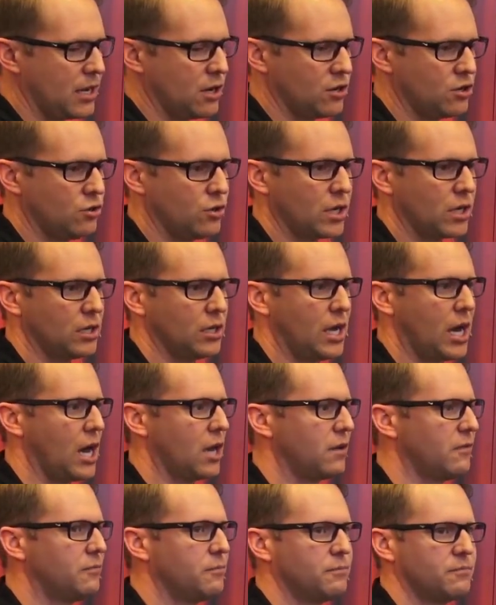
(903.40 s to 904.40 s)
you're doing a
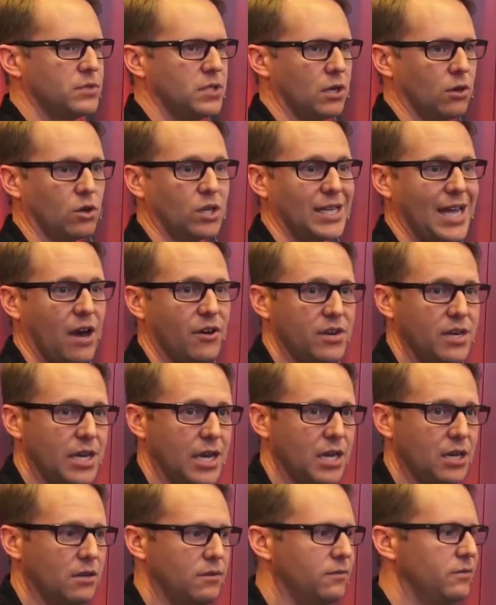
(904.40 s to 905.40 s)
lot of
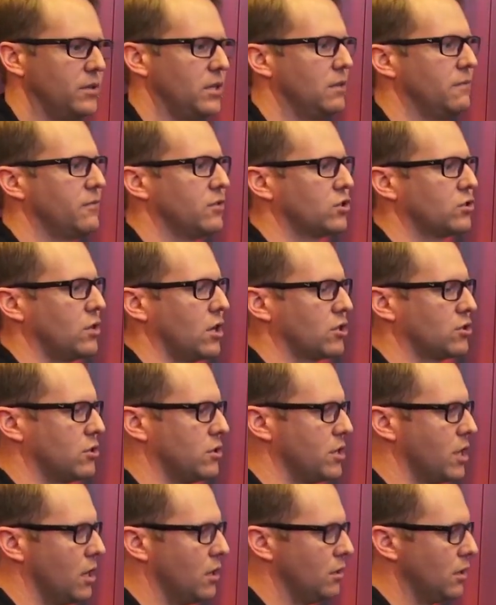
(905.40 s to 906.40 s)
cloud-native infrastructure
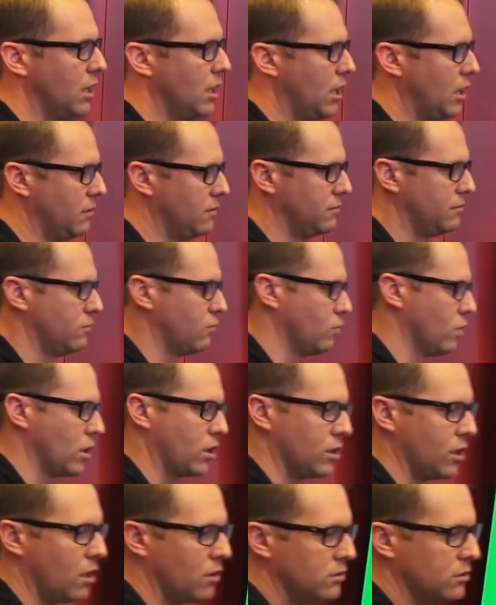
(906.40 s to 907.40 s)

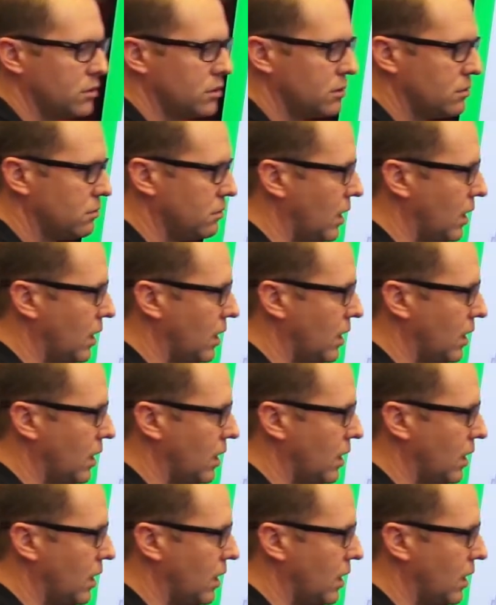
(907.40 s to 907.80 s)
workloads,